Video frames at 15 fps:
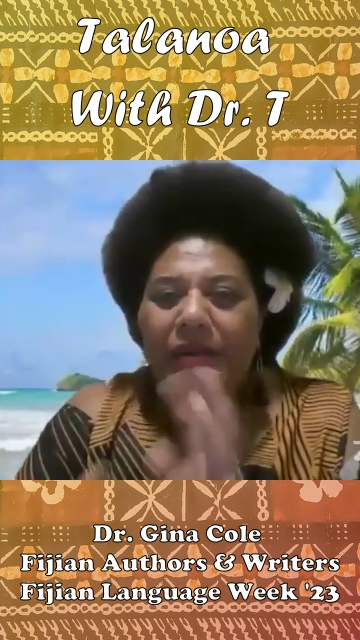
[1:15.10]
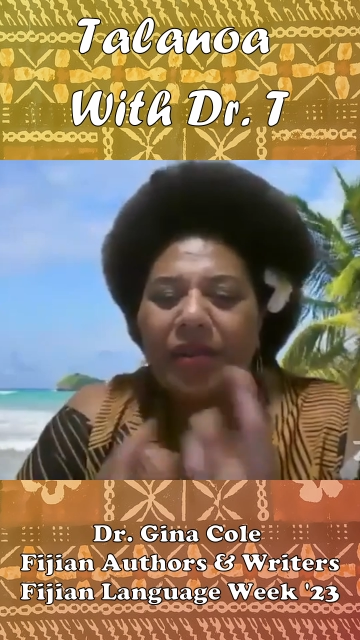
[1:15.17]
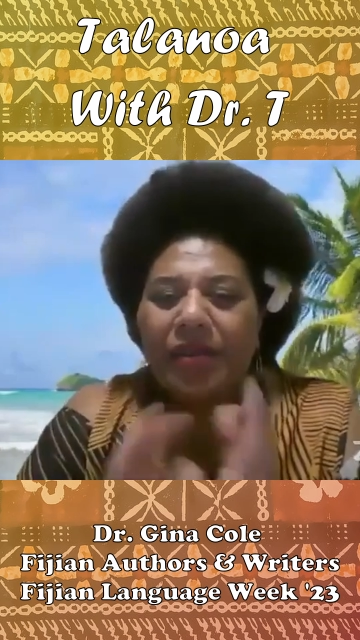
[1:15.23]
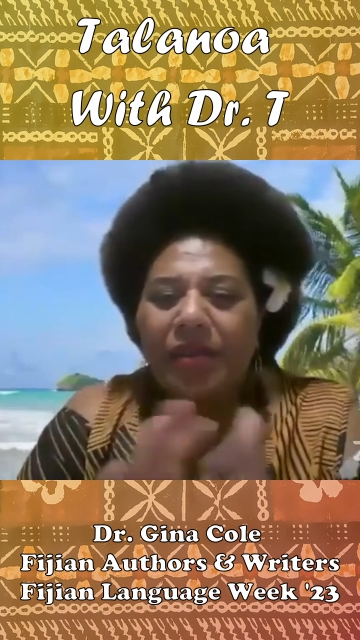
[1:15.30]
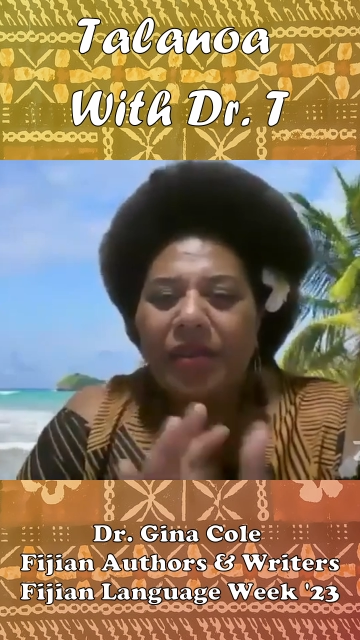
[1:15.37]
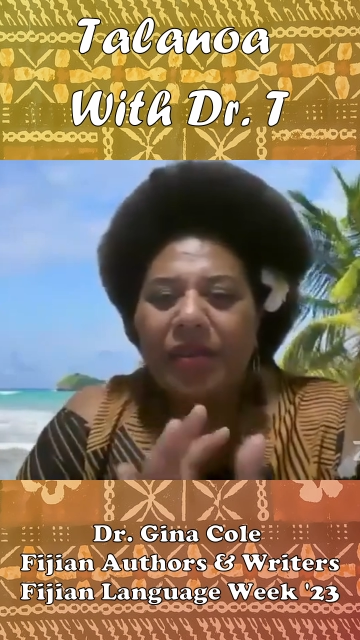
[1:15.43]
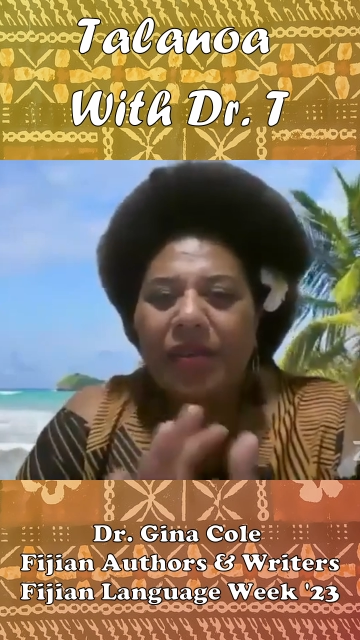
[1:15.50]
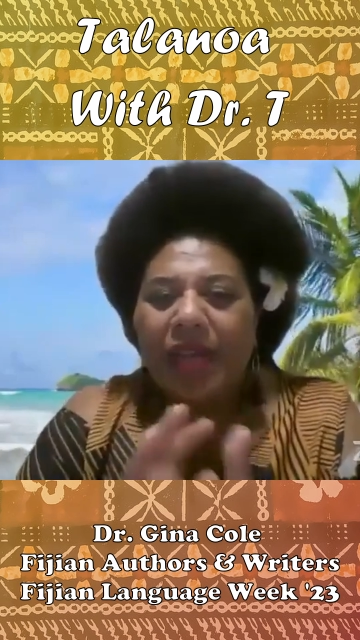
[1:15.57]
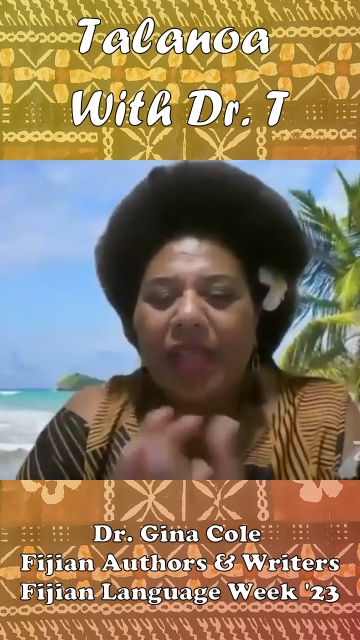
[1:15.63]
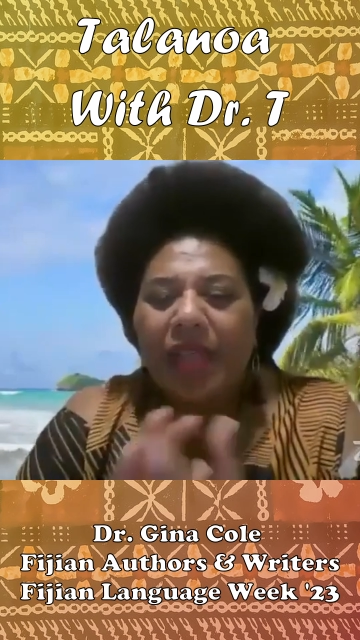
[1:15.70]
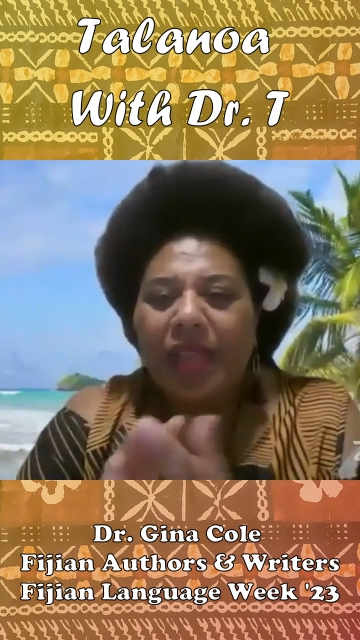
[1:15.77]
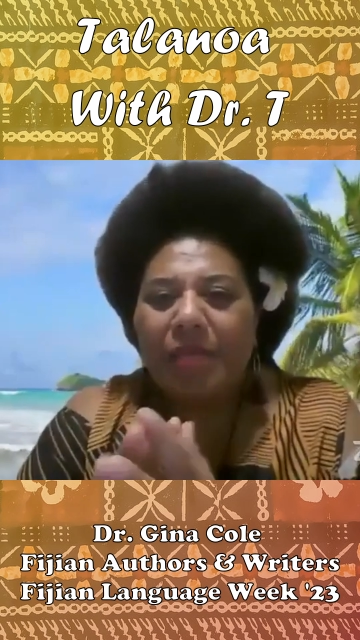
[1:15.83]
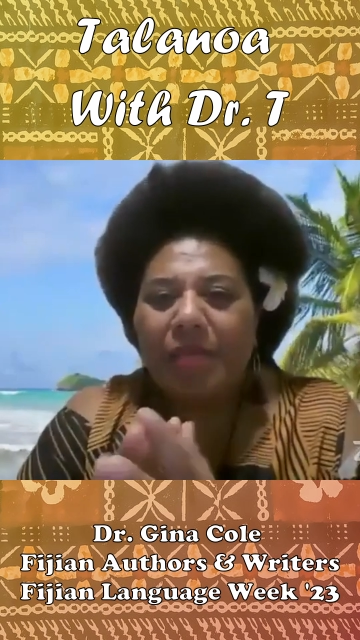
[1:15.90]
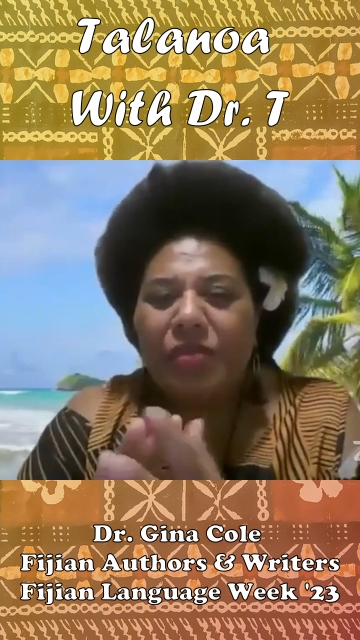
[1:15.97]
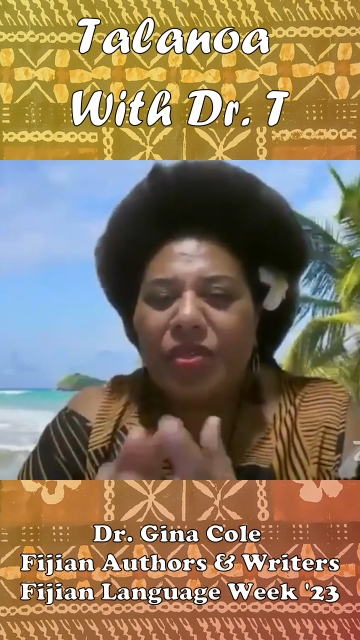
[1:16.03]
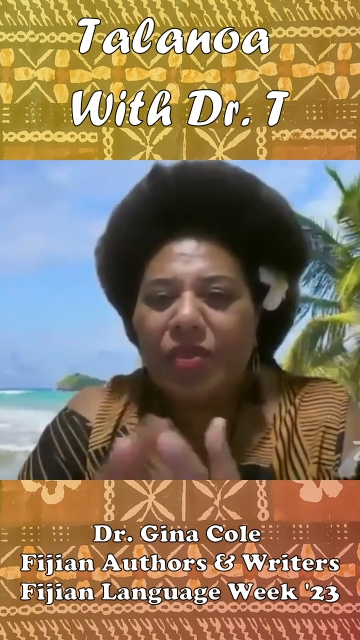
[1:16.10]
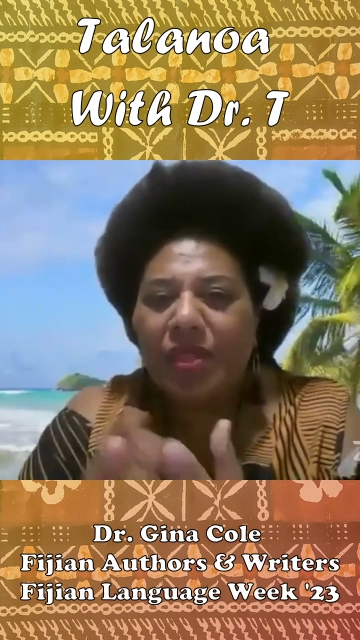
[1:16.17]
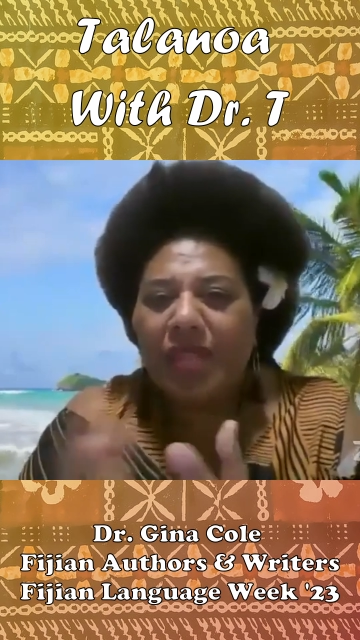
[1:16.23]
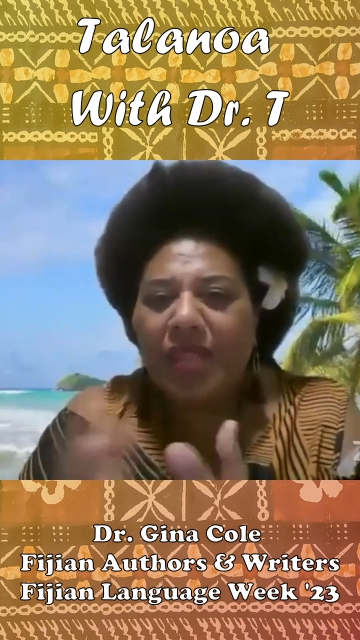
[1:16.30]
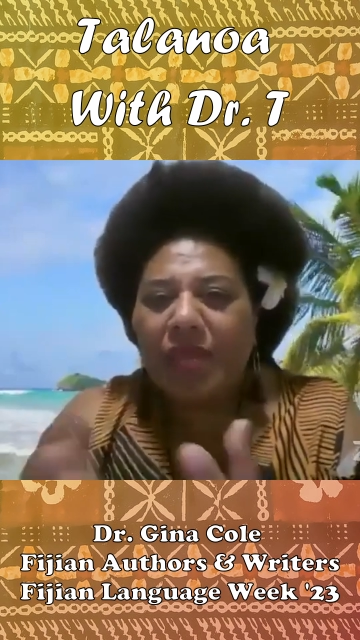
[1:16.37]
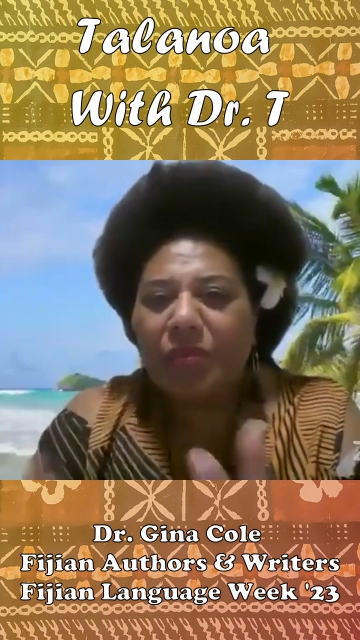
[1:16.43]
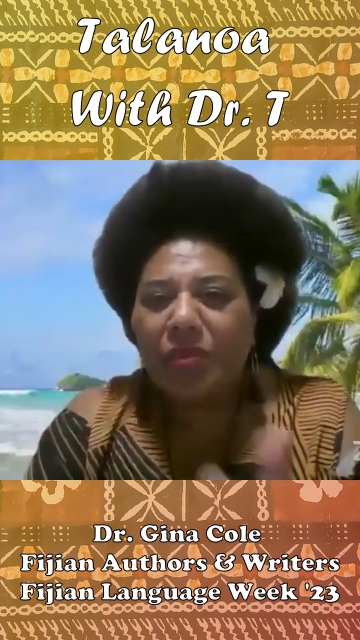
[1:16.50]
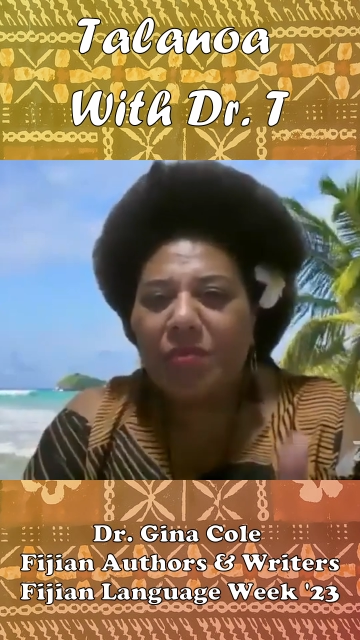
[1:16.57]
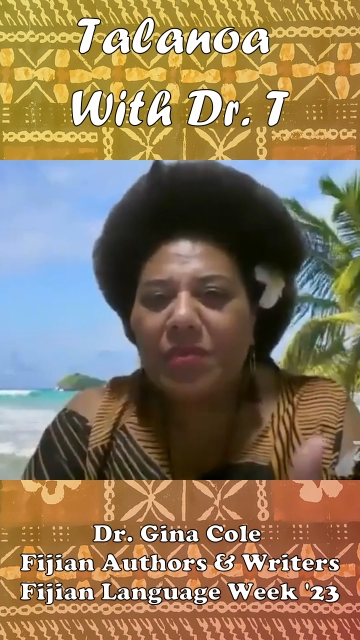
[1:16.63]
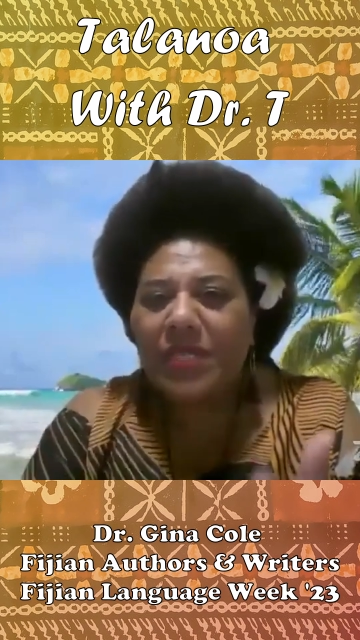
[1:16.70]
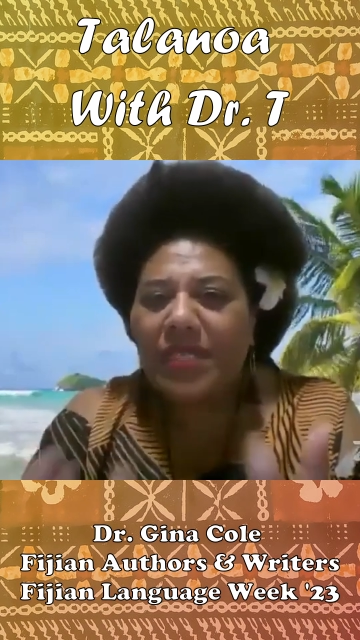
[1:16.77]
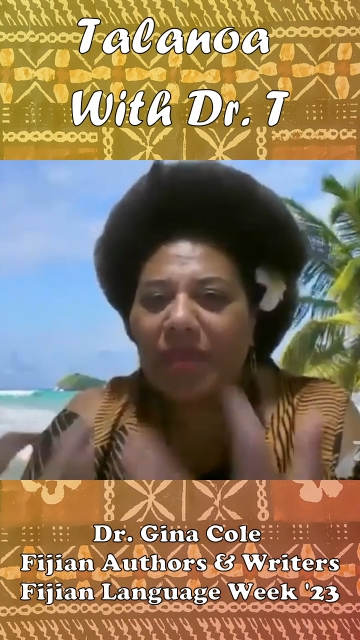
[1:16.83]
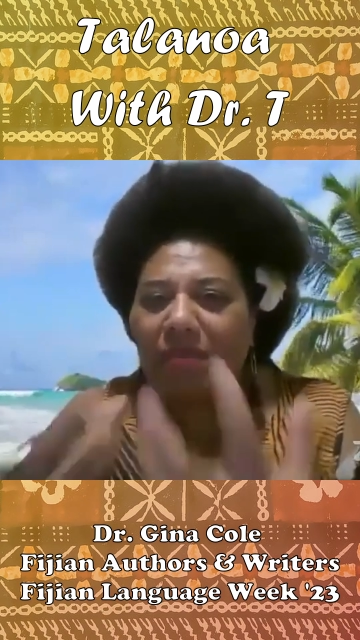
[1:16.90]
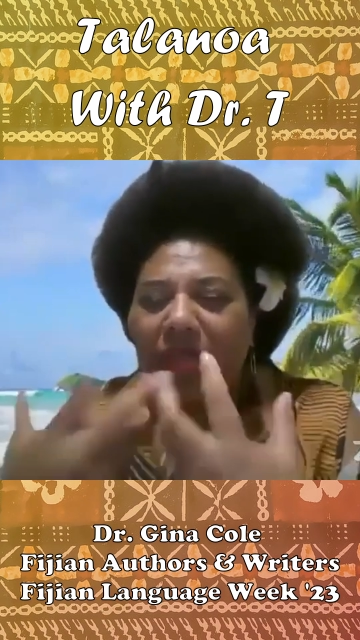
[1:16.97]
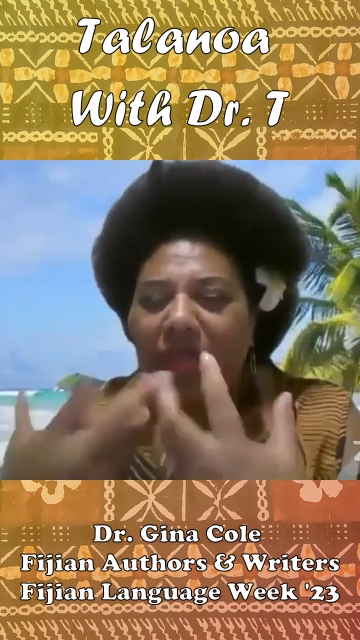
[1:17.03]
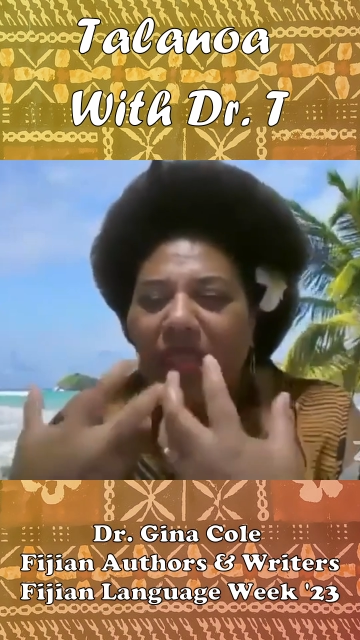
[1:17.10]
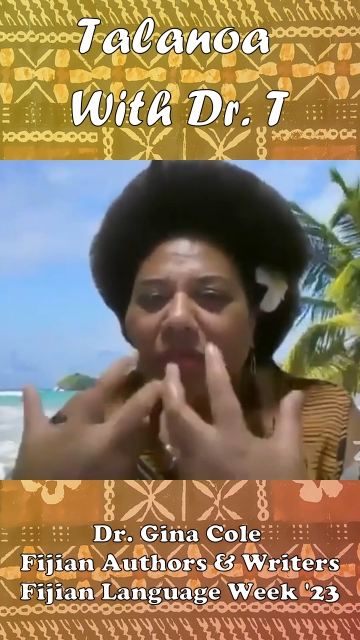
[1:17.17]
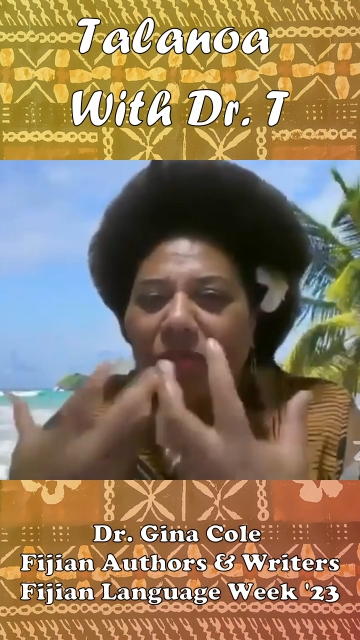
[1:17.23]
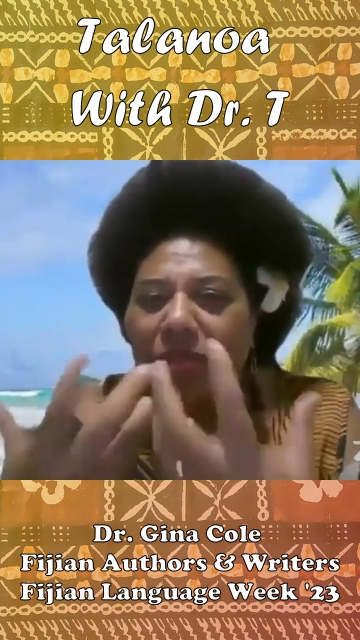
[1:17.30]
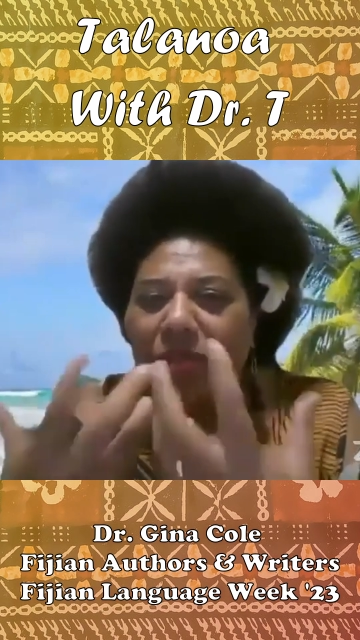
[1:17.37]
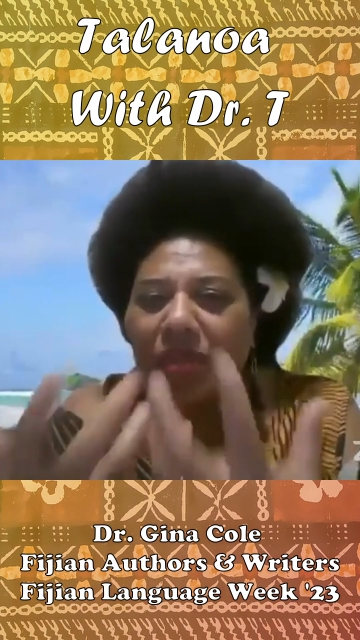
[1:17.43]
and I'm sure that would be something that